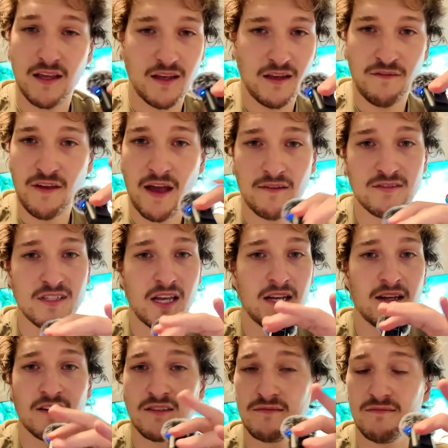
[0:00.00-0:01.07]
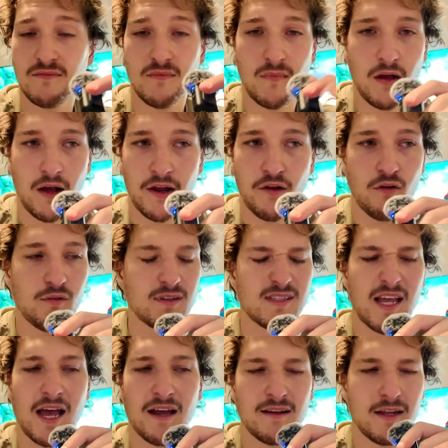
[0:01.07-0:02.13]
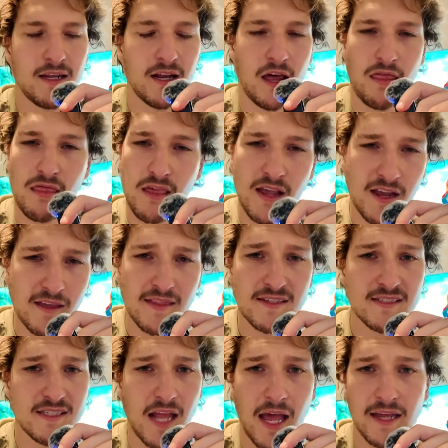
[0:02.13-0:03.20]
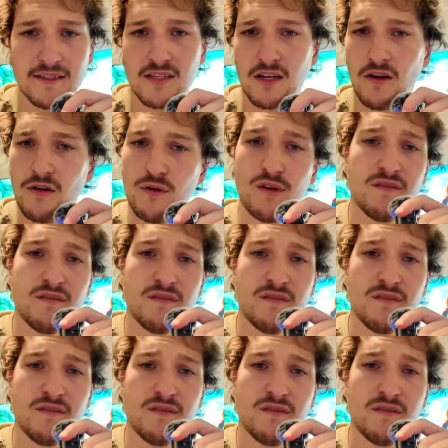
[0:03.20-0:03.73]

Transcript: if you have seen it, I know it's out in, I think, at the States. I don't know